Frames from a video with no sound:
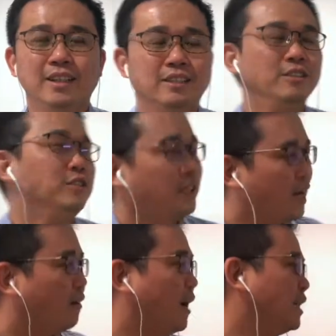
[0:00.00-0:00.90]
So usually
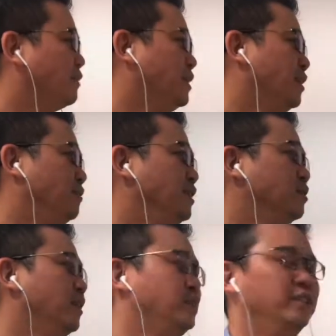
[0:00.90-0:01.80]
I will ask myself this
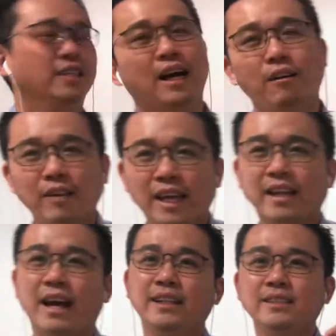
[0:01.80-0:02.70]
question: how
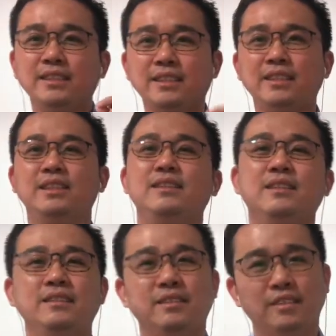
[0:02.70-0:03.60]
can I see
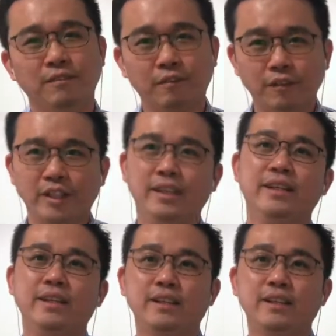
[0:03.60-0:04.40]
this differently?